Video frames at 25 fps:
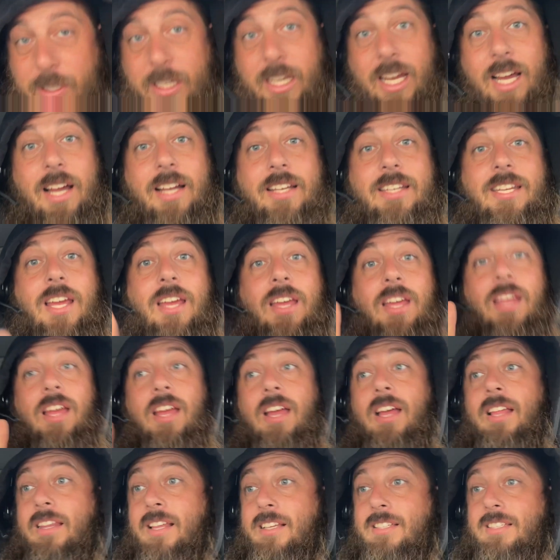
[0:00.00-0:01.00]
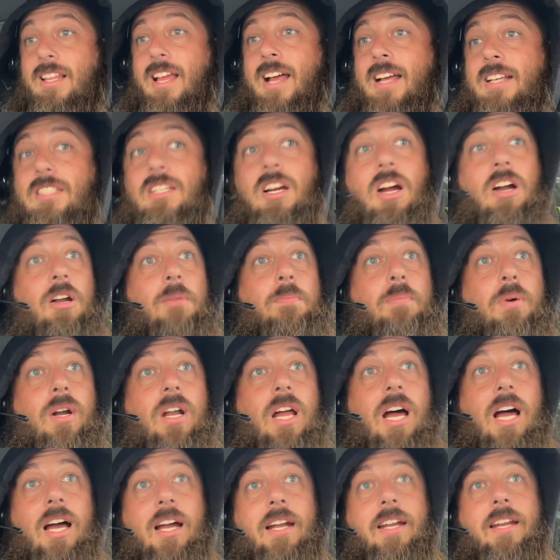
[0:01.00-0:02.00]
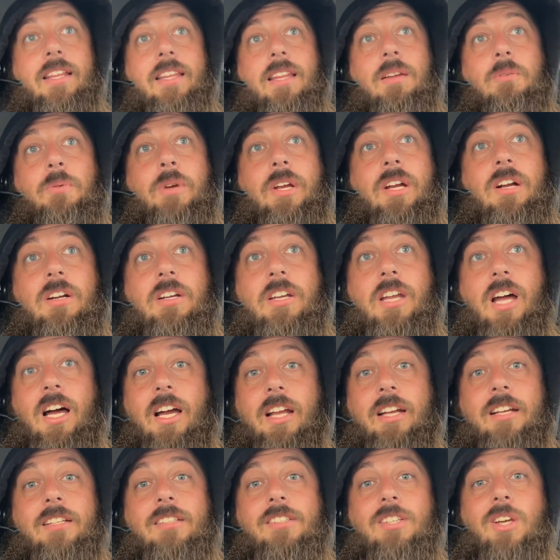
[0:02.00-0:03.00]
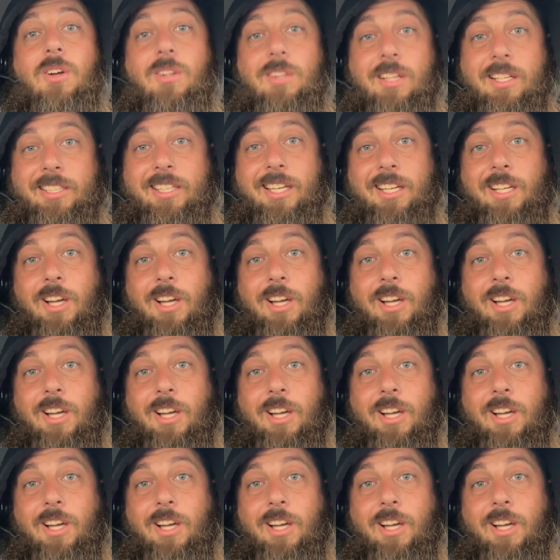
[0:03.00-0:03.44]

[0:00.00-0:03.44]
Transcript: got this last car to put on, and then we are done. So let's get